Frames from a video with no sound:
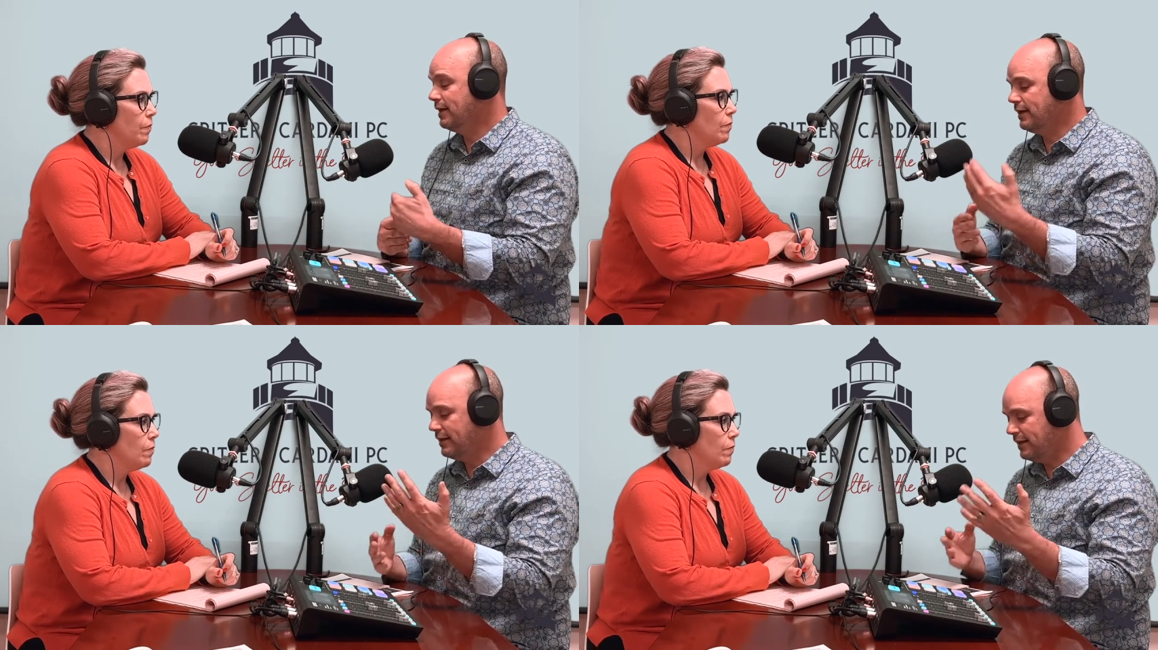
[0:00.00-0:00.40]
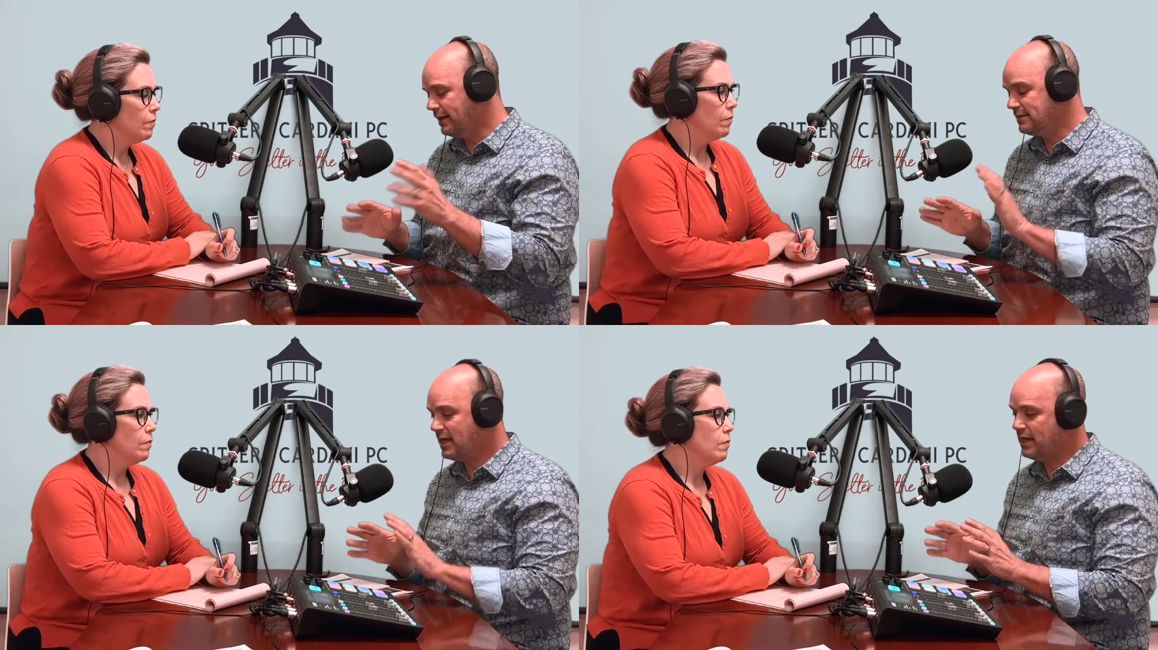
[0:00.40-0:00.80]
Speaker 1: And
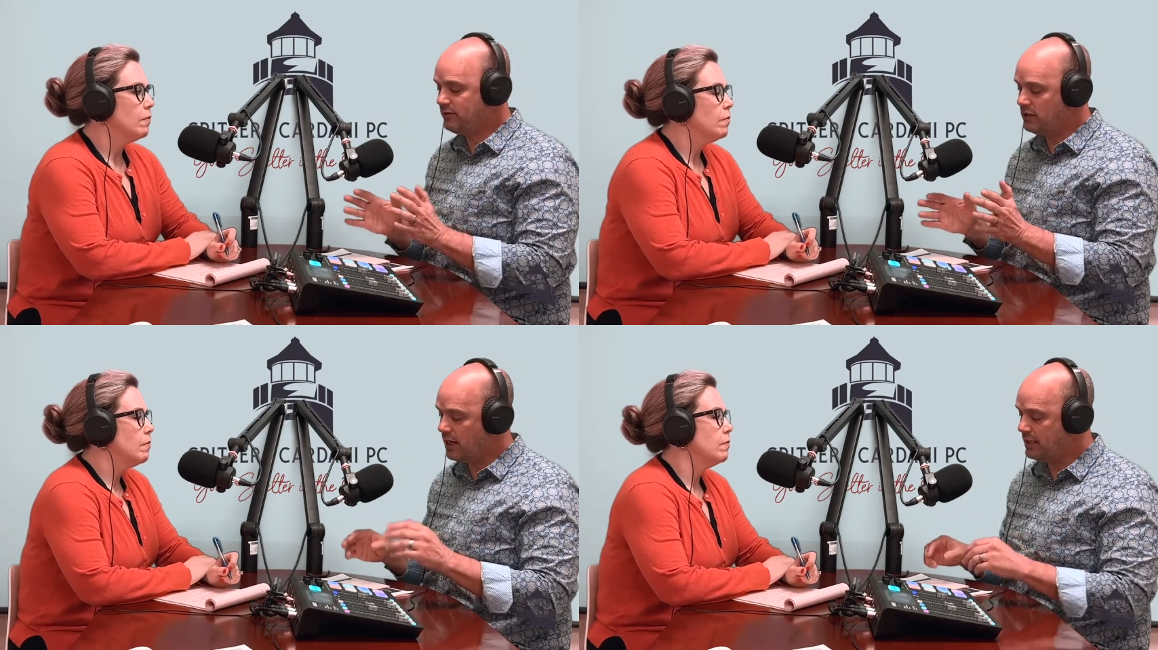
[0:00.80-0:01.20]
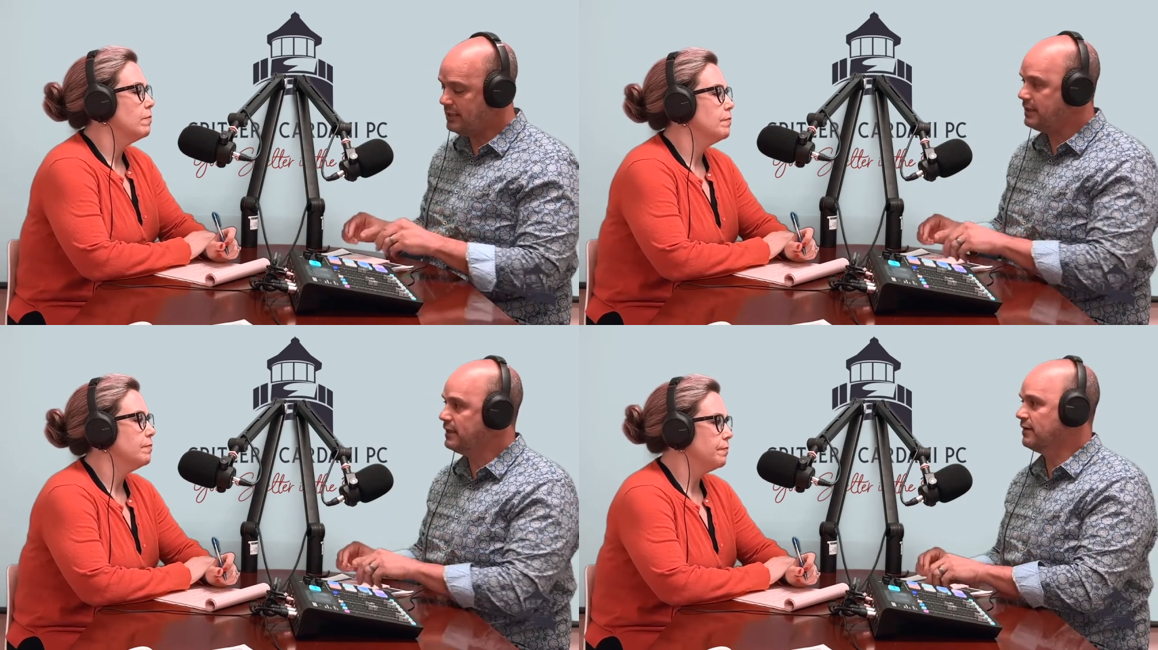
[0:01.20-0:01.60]
that's kind of an
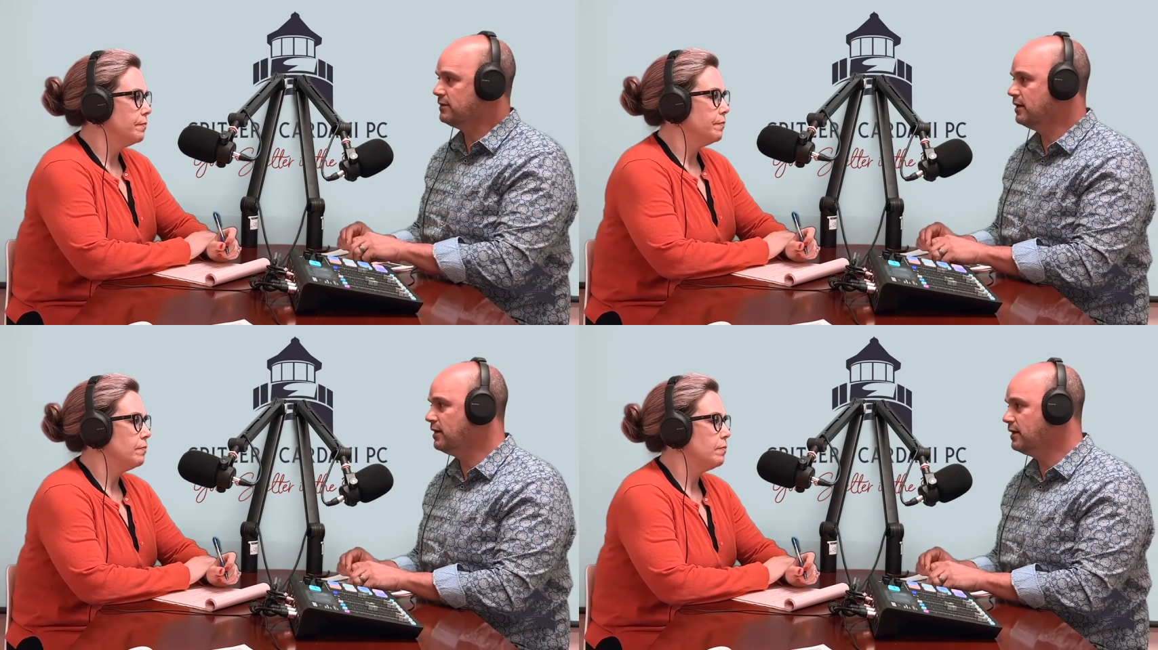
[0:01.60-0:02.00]
oddity in the law,